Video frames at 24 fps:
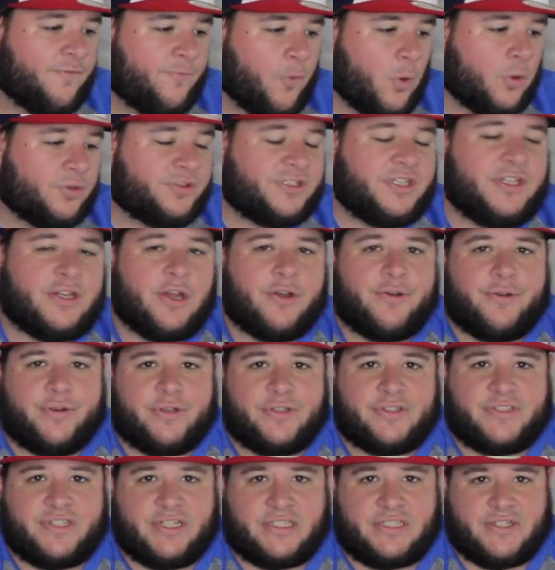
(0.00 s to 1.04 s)

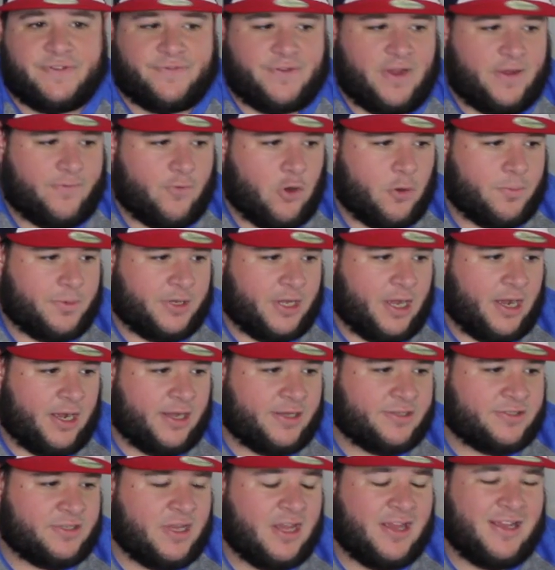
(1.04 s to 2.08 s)
1,465
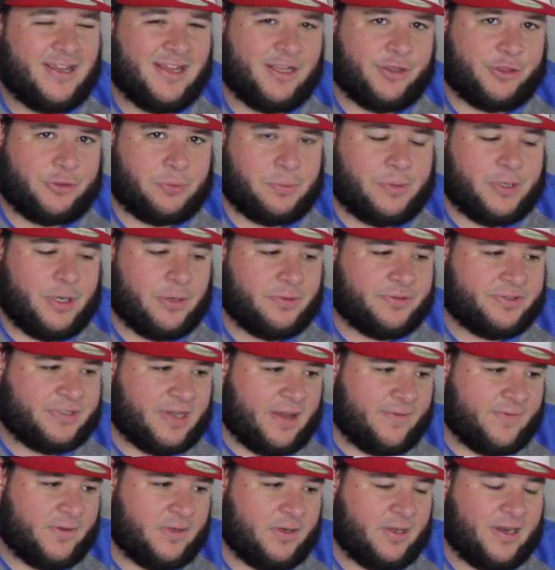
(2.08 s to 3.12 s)
RBIs, hit
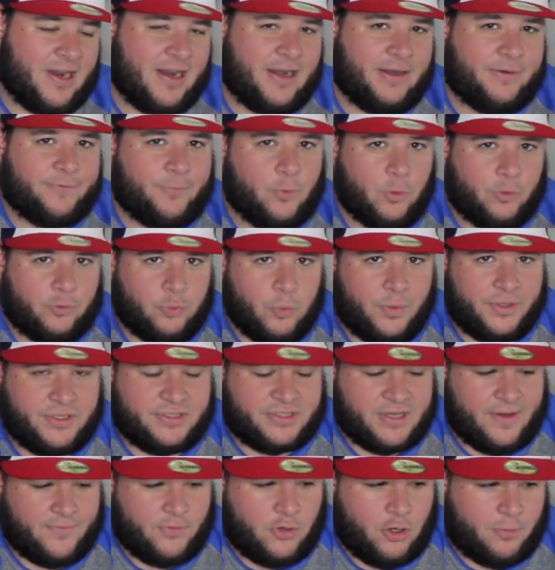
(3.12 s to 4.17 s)
.307, and had a
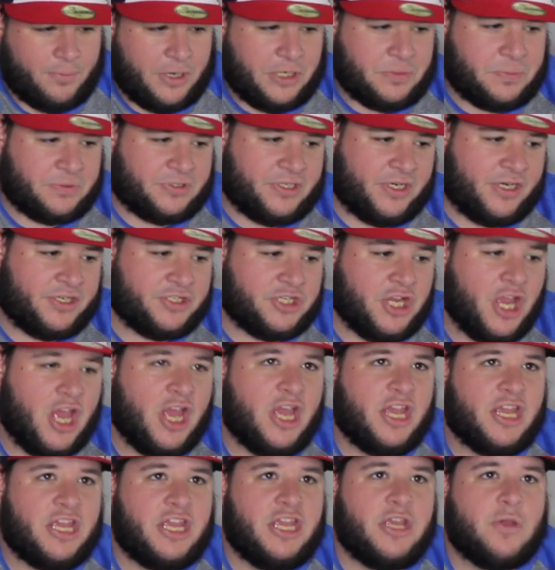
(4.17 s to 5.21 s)
.427 on base percentage.
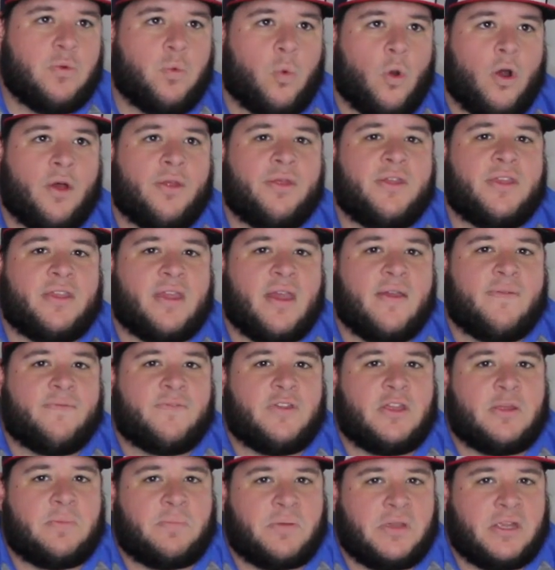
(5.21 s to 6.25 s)
He won the
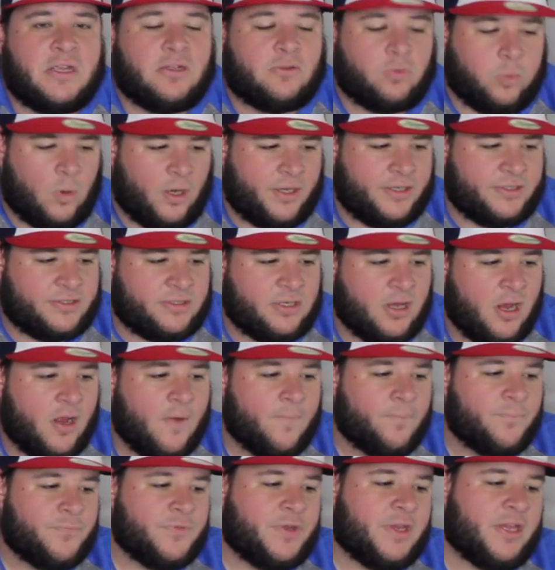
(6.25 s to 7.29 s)
MVP twice.
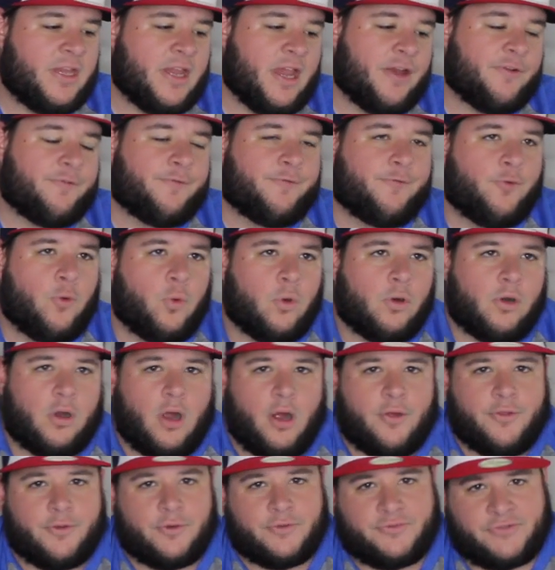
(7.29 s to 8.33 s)
He had
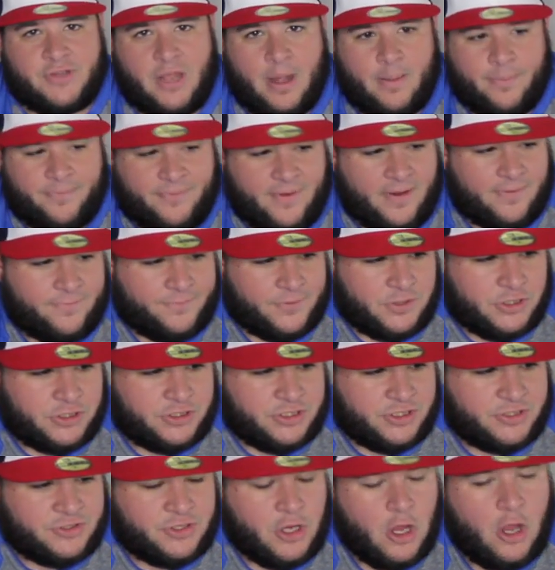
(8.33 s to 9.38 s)
four other top five
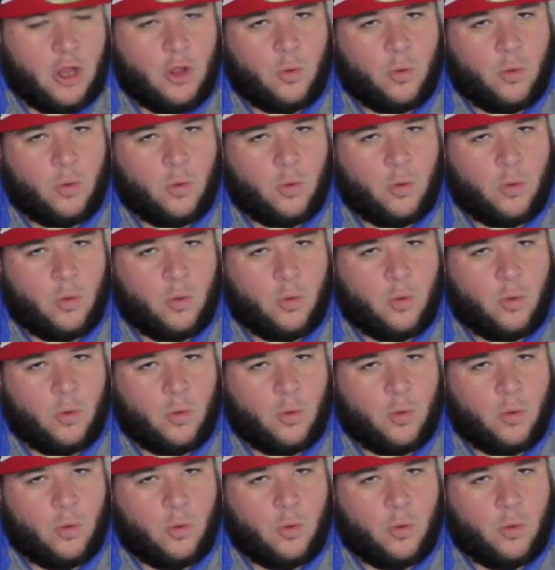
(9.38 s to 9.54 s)
finishes,